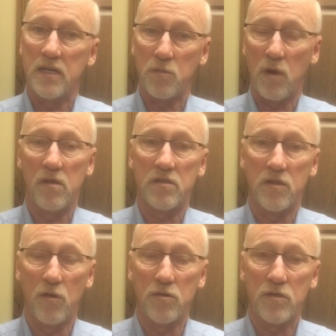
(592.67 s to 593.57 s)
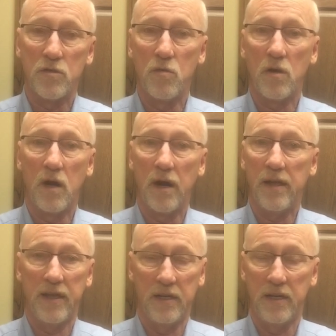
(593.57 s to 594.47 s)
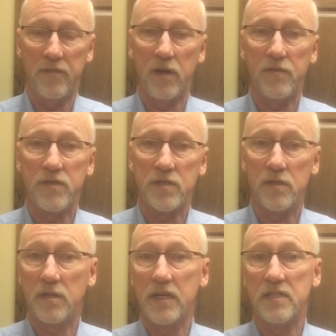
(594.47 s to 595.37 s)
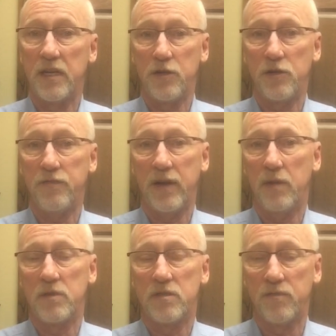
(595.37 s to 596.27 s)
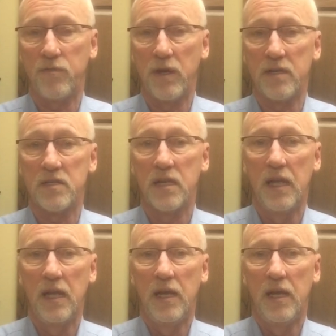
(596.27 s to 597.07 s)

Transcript: as well as those who are at any of our facilities and your families and friends.